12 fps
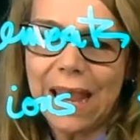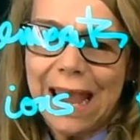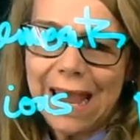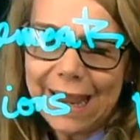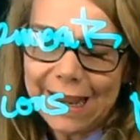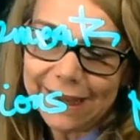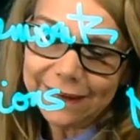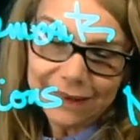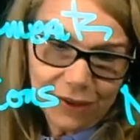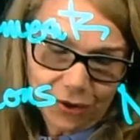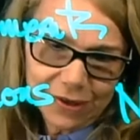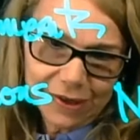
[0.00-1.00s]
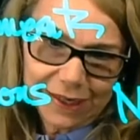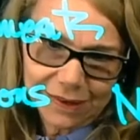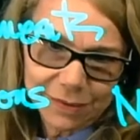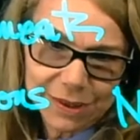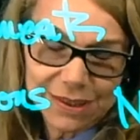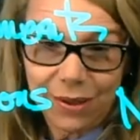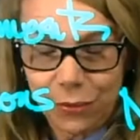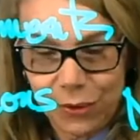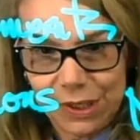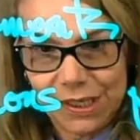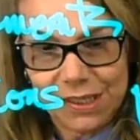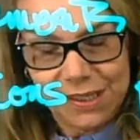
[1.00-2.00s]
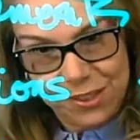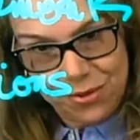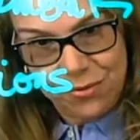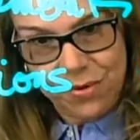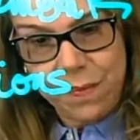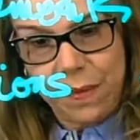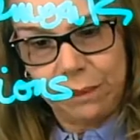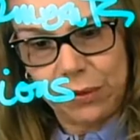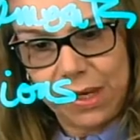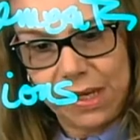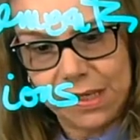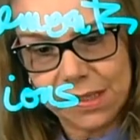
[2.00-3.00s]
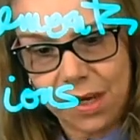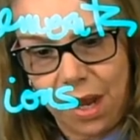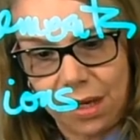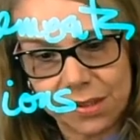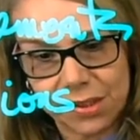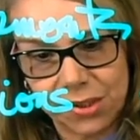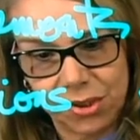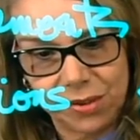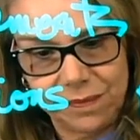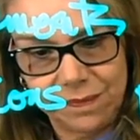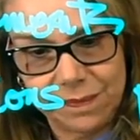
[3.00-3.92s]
And the other element that we need to remember is oxygen.